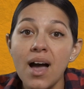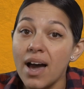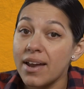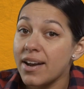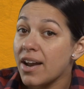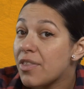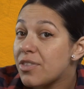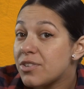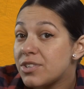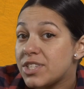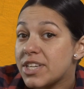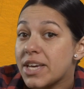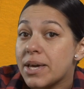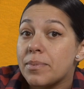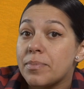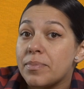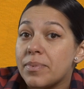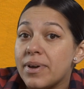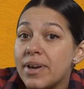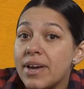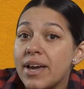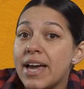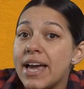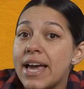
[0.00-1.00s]
Another
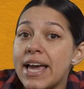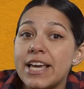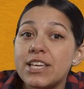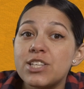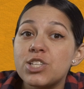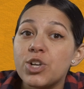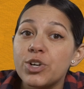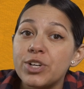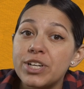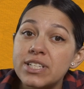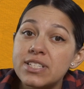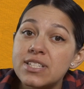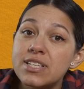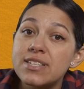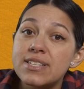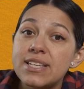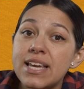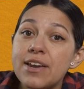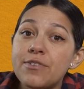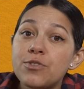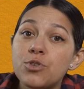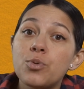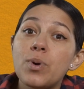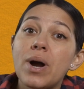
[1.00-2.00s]
tip is learning to
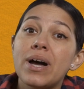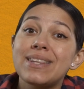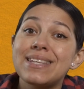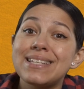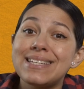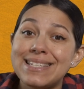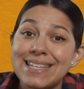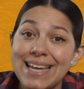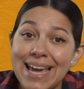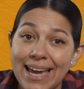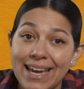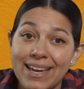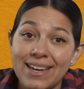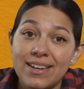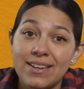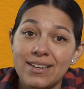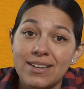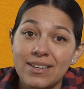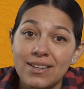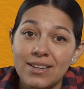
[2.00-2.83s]
save throughout the day.